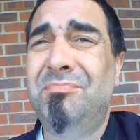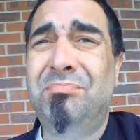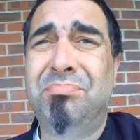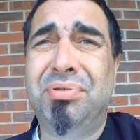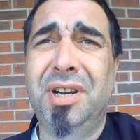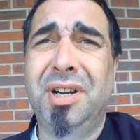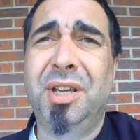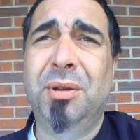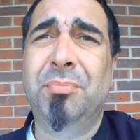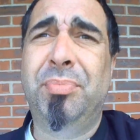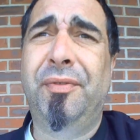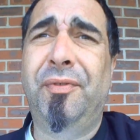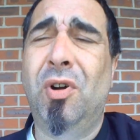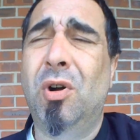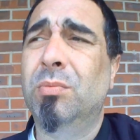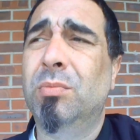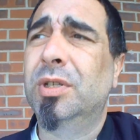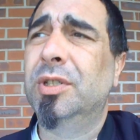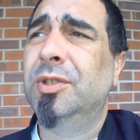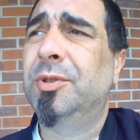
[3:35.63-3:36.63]
Brilliant
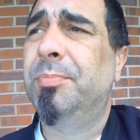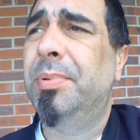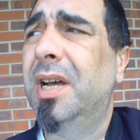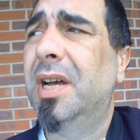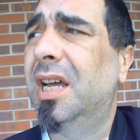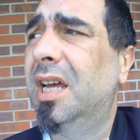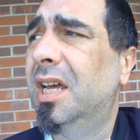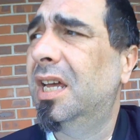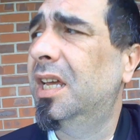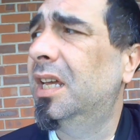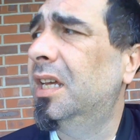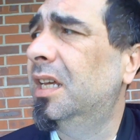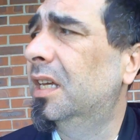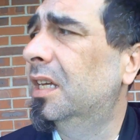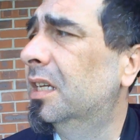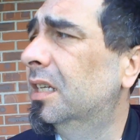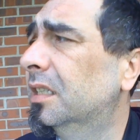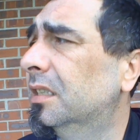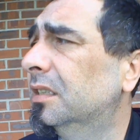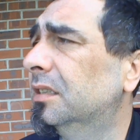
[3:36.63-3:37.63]
performance by
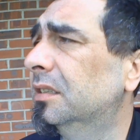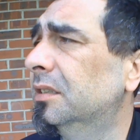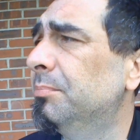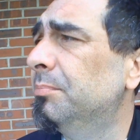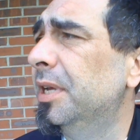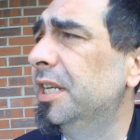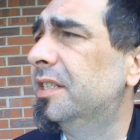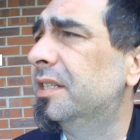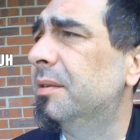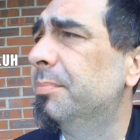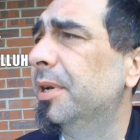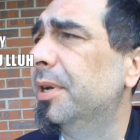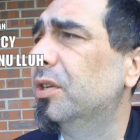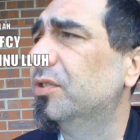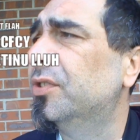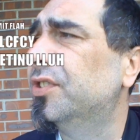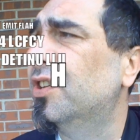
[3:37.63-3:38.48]
Minster Bells